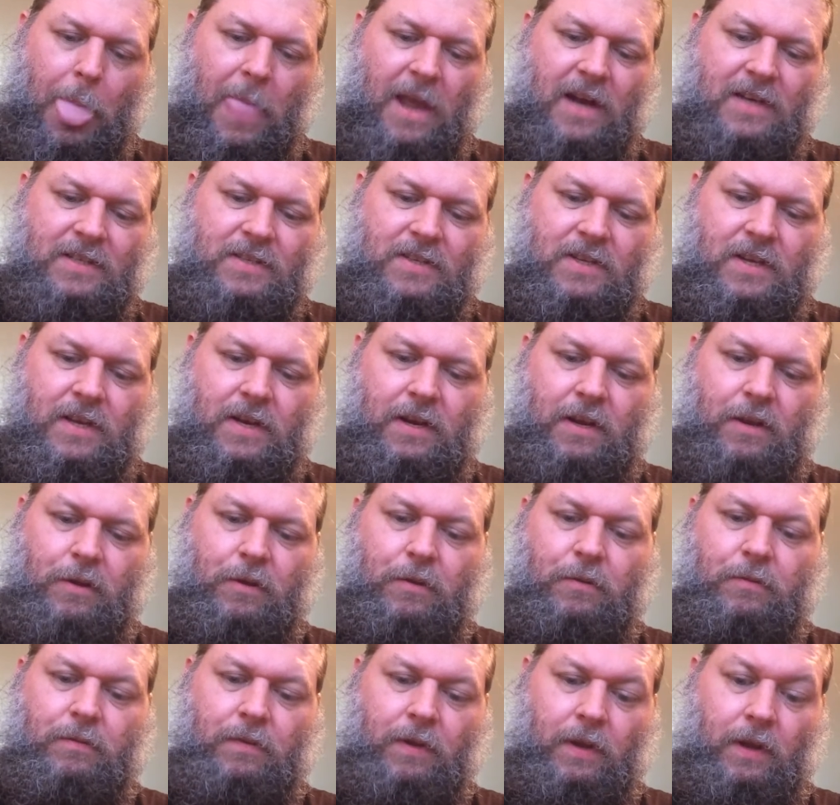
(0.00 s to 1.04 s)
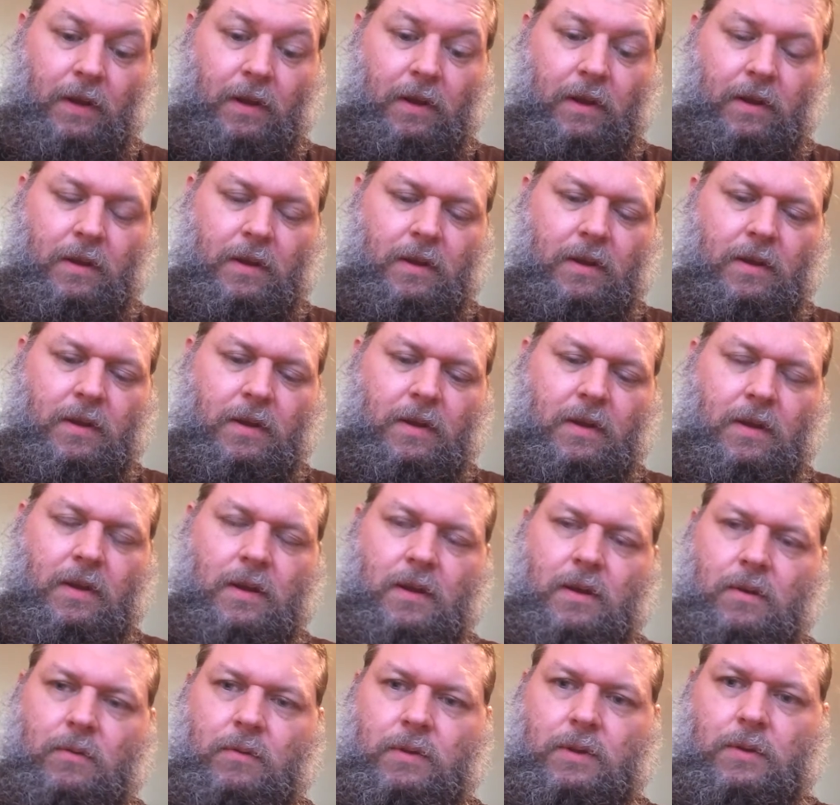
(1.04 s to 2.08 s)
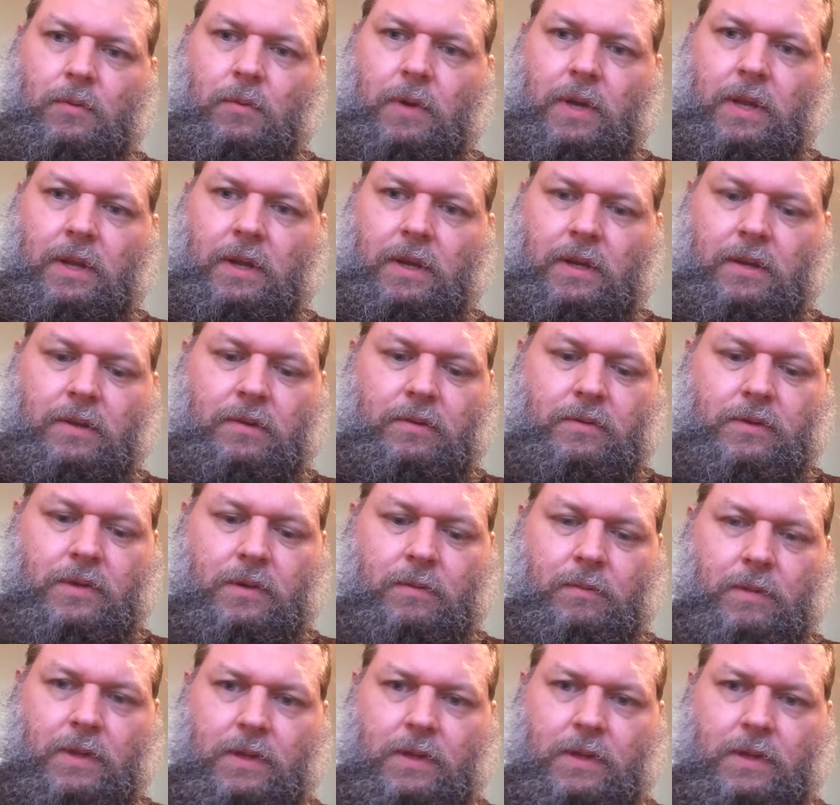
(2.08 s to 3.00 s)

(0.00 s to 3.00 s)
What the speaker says: it's kind of goofy with the way they do some of the